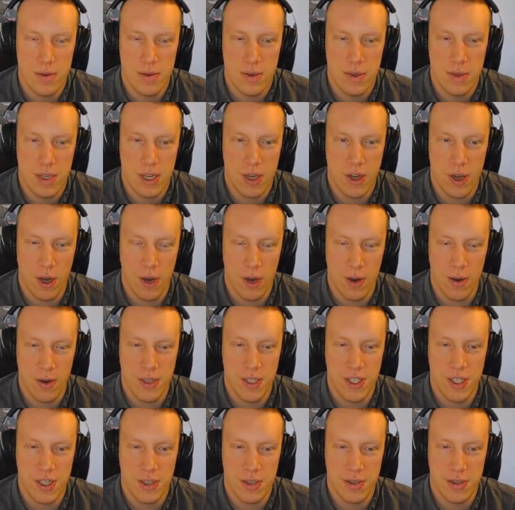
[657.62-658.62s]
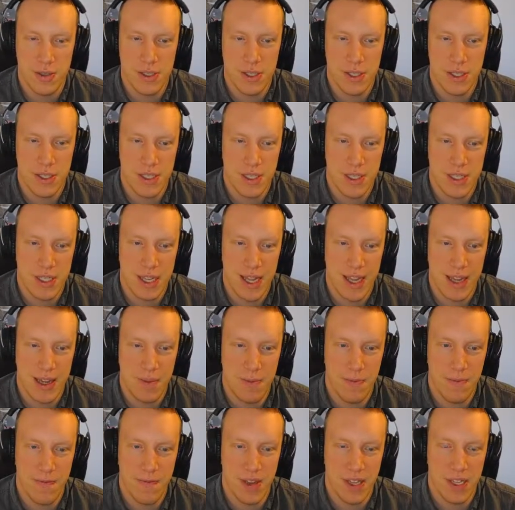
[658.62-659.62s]
The color sh
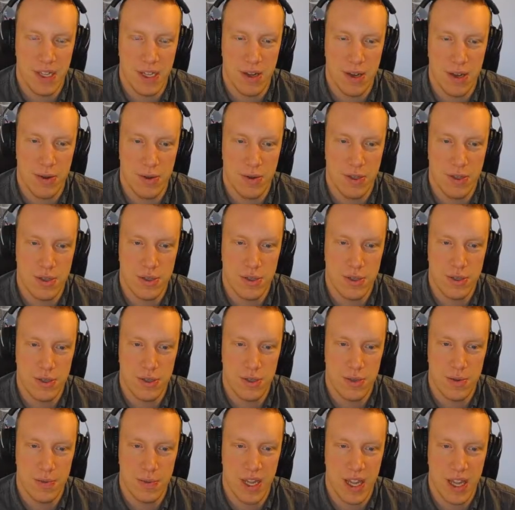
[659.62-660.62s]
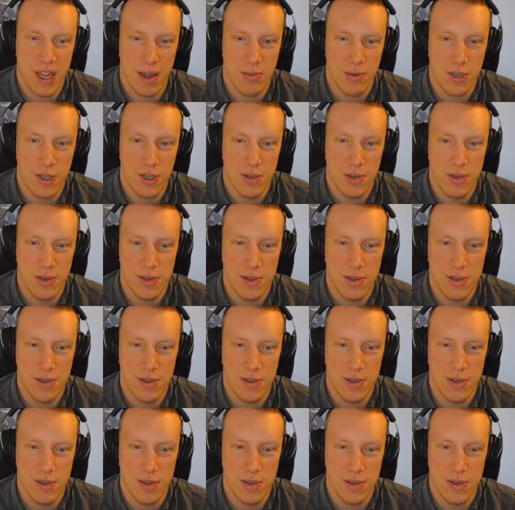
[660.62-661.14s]
scheme fits you, so you should be captured.